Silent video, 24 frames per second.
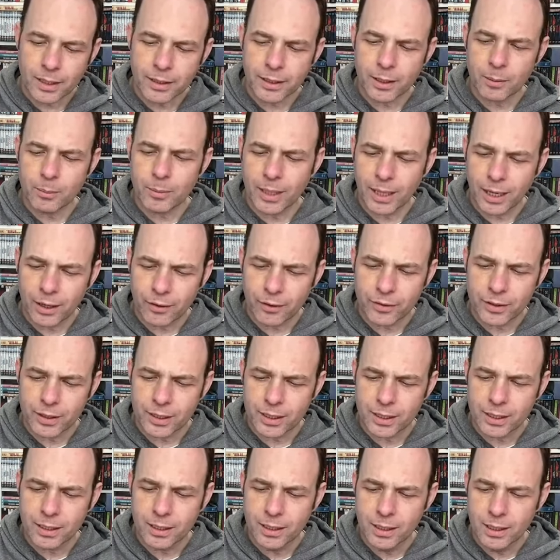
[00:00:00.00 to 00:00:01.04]
Then we have
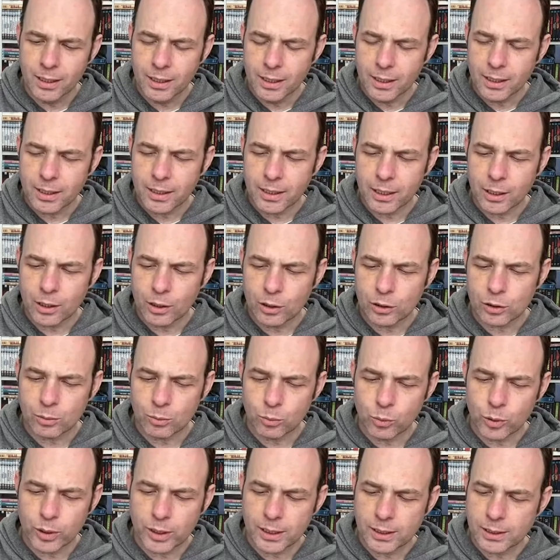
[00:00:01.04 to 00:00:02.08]
the
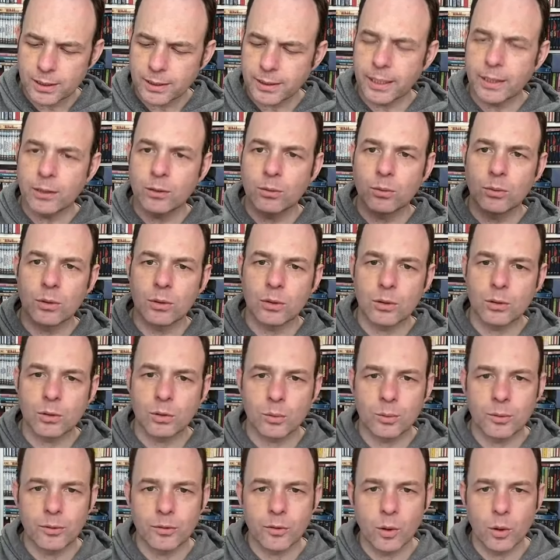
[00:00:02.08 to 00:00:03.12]
some Radiance titles.
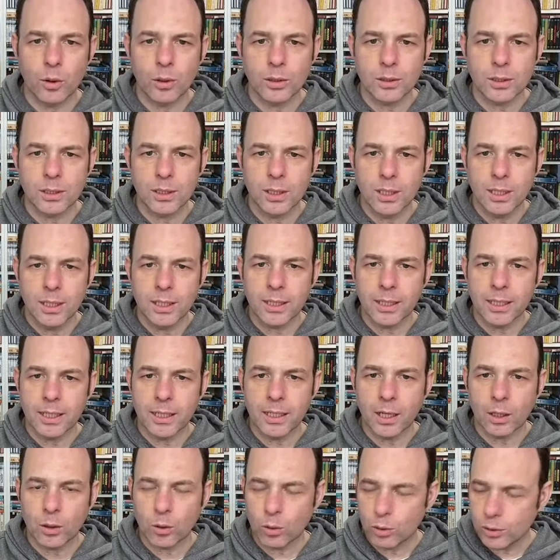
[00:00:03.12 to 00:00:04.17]
So we've got
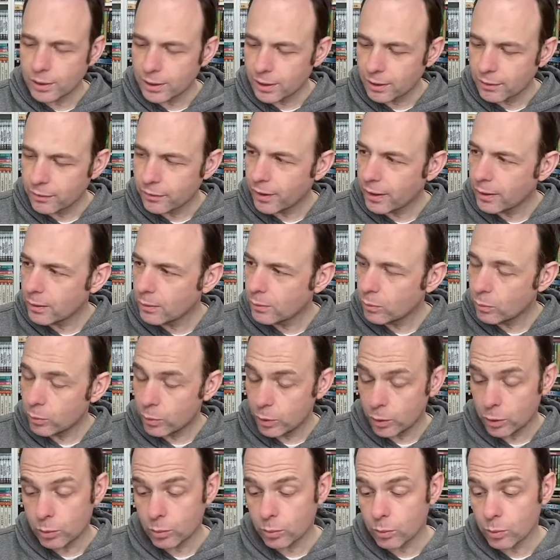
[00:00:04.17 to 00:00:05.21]
Alonso Fan,
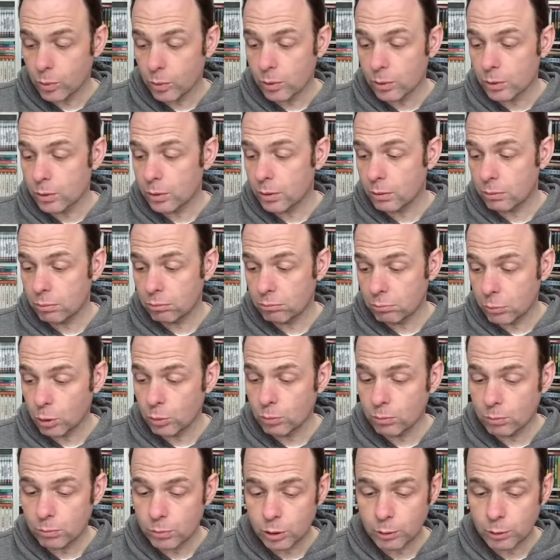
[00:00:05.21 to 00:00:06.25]
which was
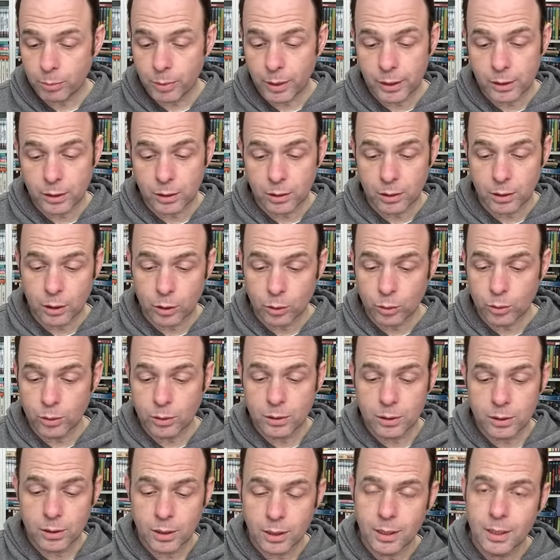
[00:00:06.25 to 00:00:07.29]
surprisingly good.